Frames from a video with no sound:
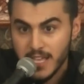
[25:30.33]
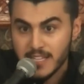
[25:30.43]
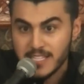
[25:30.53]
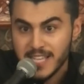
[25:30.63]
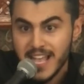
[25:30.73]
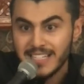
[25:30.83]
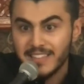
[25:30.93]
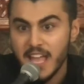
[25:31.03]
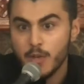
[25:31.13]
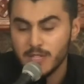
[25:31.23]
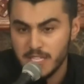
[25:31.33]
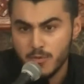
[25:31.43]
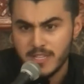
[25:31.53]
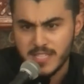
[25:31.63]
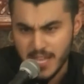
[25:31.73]
It is said that when he
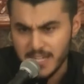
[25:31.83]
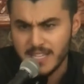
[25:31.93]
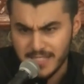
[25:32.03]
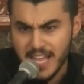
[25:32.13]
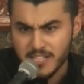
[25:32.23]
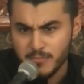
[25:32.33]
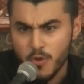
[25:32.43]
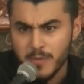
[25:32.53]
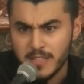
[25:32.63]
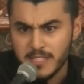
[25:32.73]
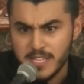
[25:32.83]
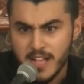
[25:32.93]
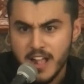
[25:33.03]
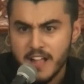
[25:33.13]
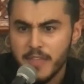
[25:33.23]
was sick in his last moments,
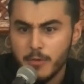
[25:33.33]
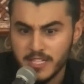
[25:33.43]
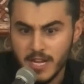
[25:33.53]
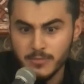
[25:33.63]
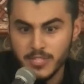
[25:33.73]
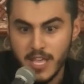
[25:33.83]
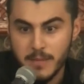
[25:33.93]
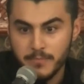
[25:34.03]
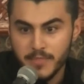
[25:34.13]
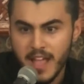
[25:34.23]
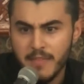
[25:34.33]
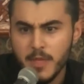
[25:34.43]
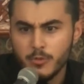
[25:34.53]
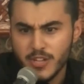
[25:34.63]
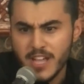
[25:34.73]
they would come to him and they
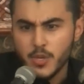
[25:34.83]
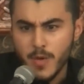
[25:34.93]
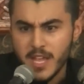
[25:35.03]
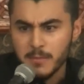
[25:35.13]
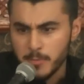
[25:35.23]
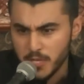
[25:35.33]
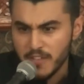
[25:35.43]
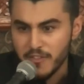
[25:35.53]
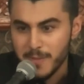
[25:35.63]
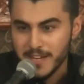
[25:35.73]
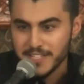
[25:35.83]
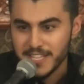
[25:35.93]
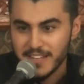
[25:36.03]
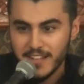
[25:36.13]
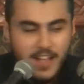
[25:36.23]
would try to wake him up to give him
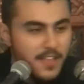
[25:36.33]
medicine.